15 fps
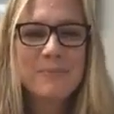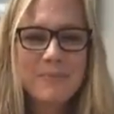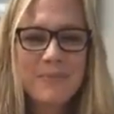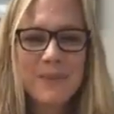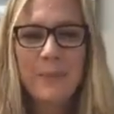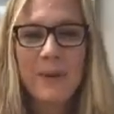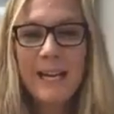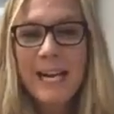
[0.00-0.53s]

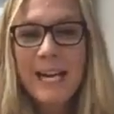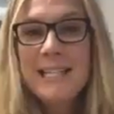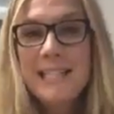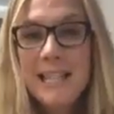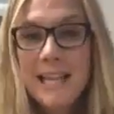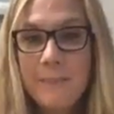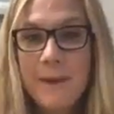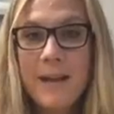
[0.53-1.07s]
What can I
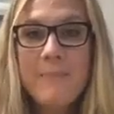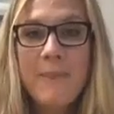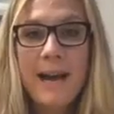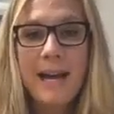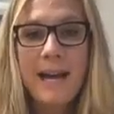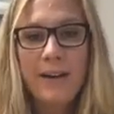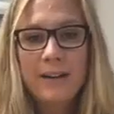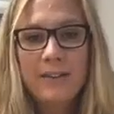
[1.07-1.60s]
say? My
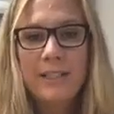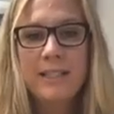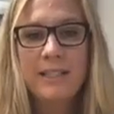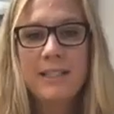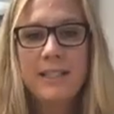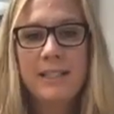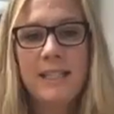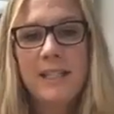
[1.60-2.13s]
background
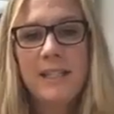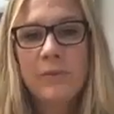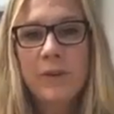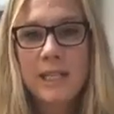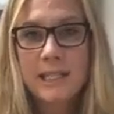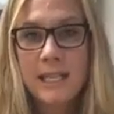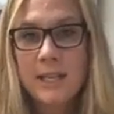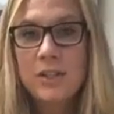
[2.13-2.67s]
is in
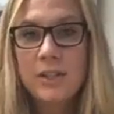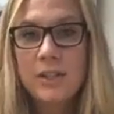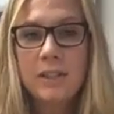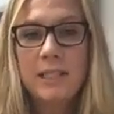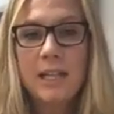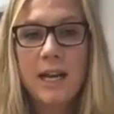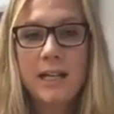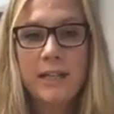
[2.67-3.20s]
residential
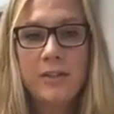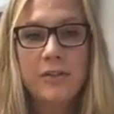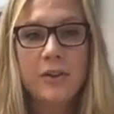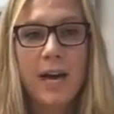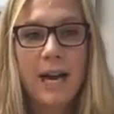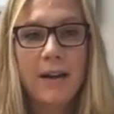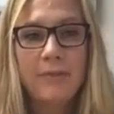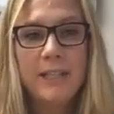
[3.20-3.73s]
design and
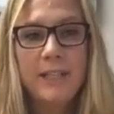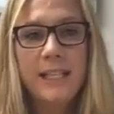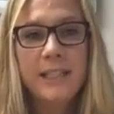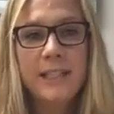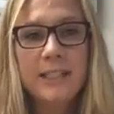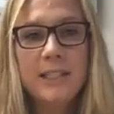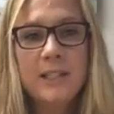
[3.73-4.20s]
drafting.